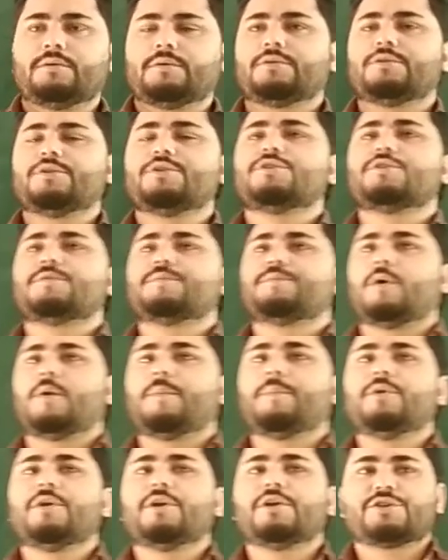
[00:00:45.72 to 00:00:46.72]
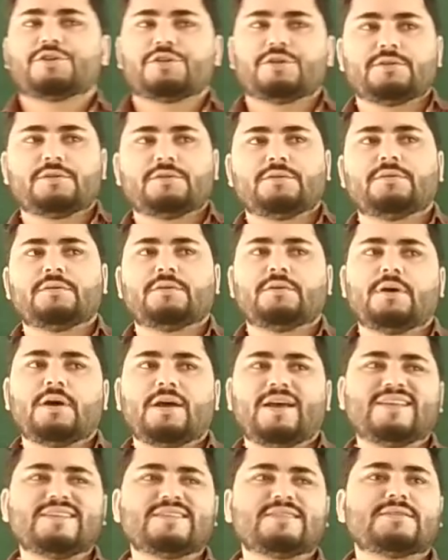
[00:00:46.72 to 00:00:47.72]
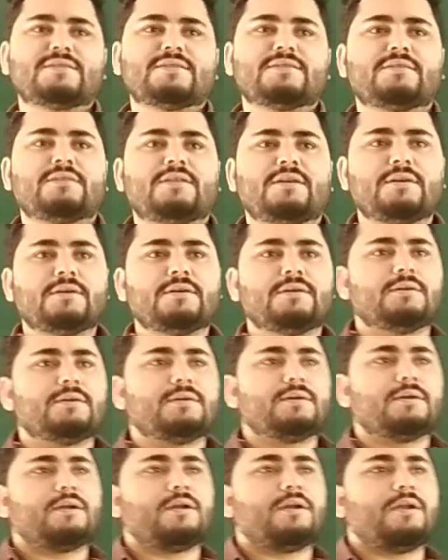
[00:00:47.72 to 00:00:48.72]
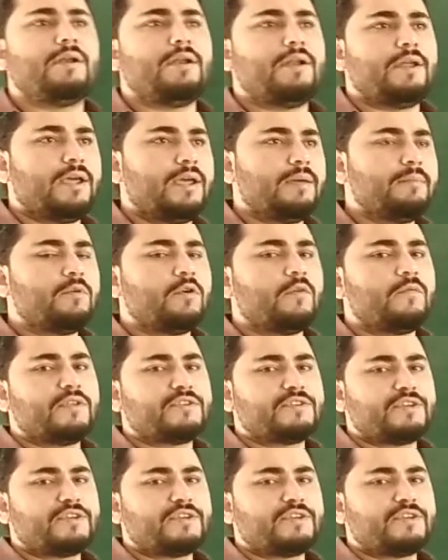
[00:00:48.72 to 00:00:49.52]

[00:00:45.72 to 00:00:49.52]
This population, as the name of the